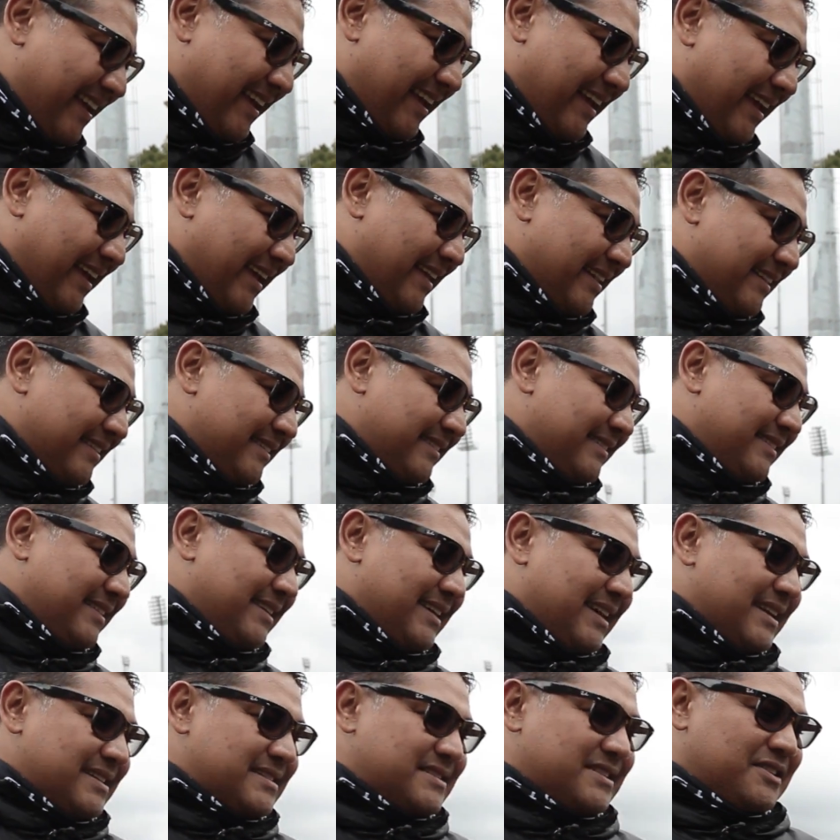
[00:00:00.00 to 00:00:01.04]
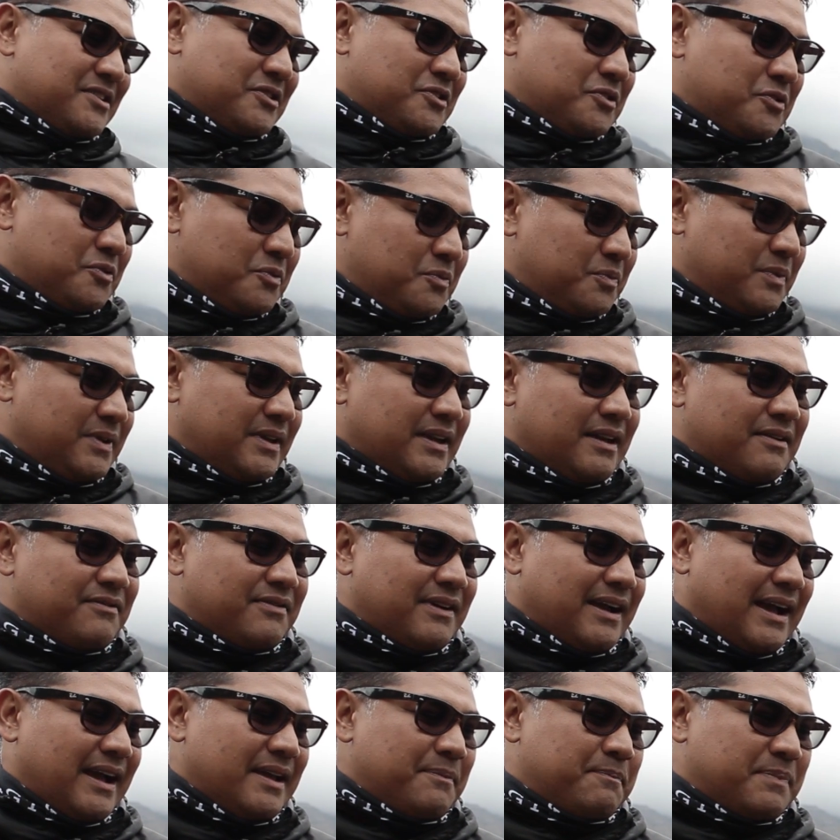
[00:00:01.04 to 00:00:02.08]
And so we have
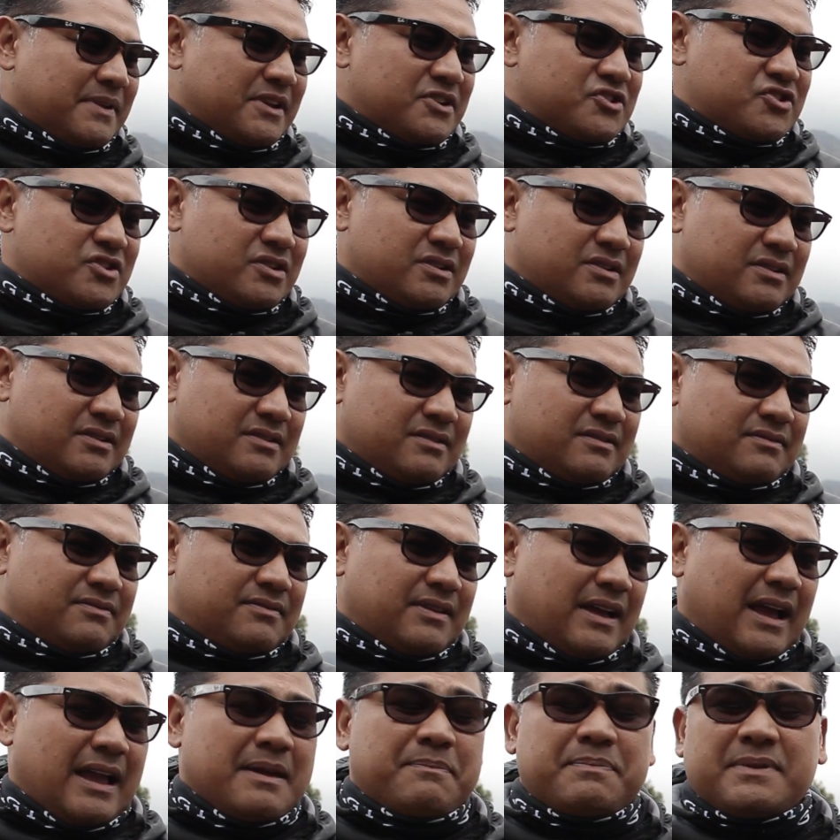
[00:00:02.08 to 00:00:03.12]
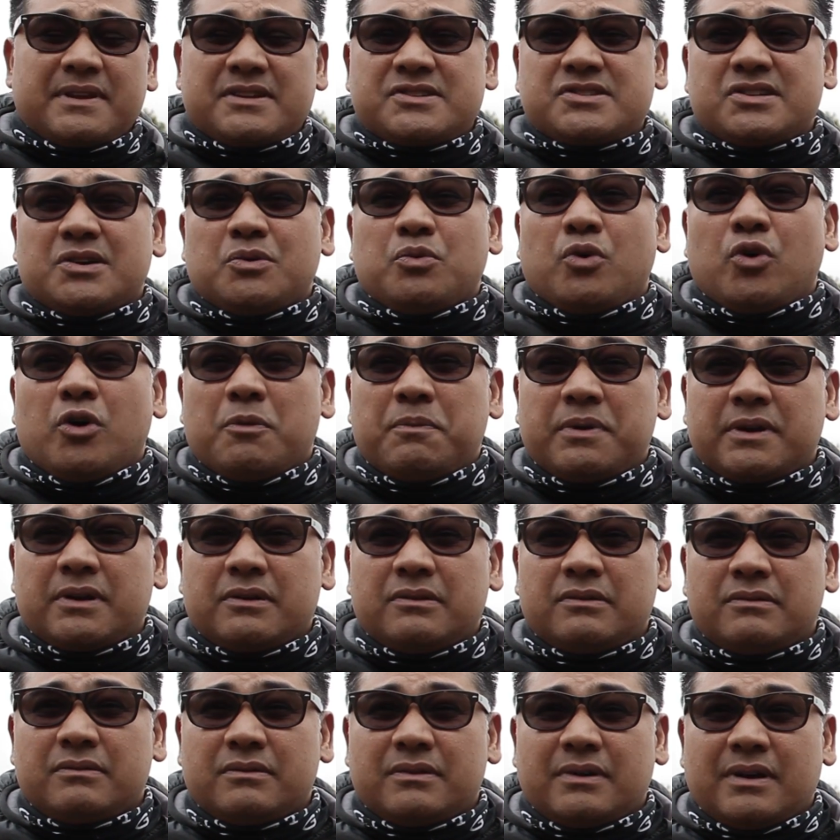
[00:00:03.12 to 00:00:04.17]
a high pressure Warbro
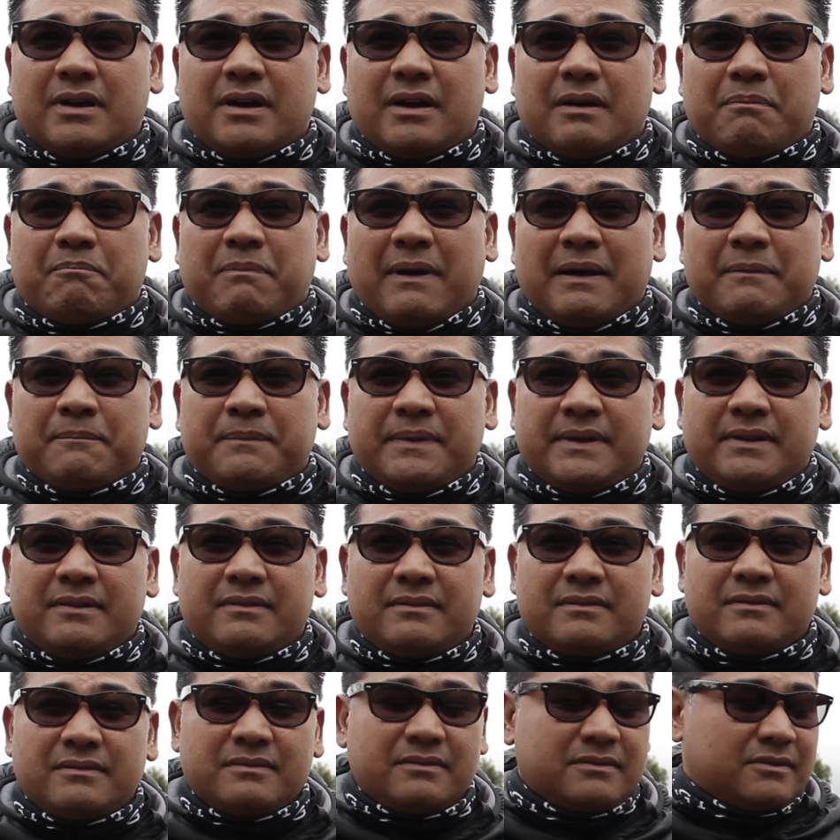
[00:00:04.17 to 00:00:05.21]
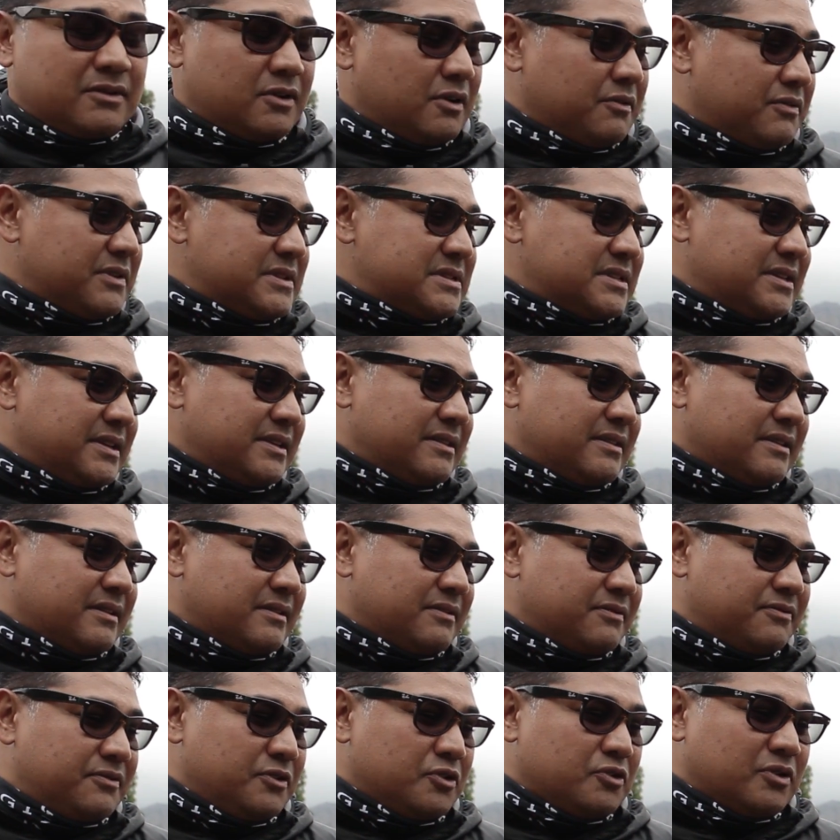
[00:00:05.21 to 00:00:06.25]
pumping. Obviously the
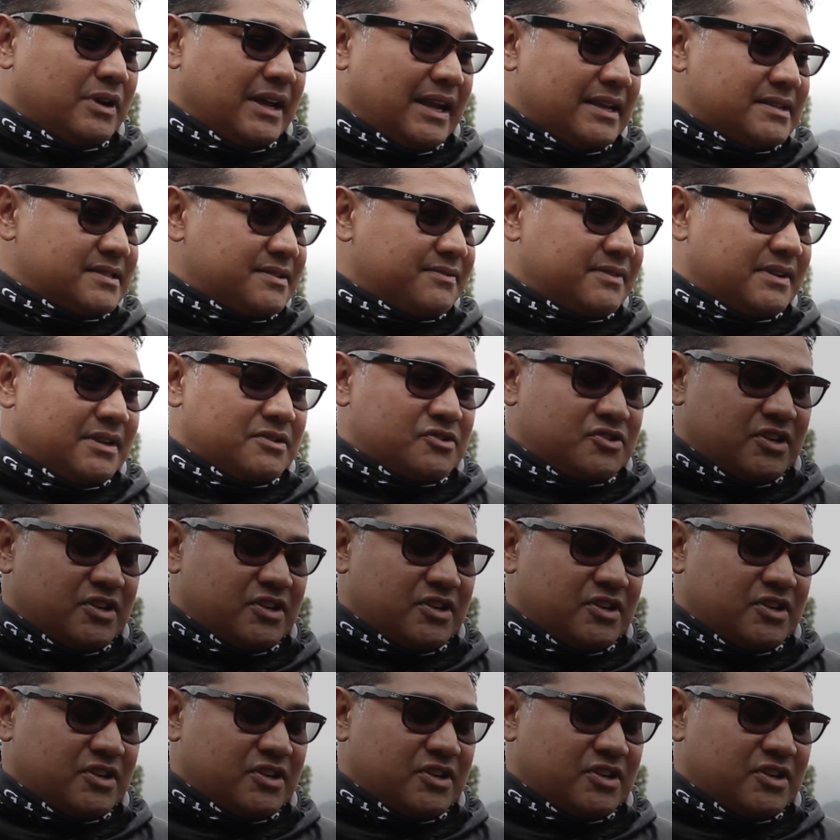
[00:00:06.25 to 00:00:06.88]
fuel lines have not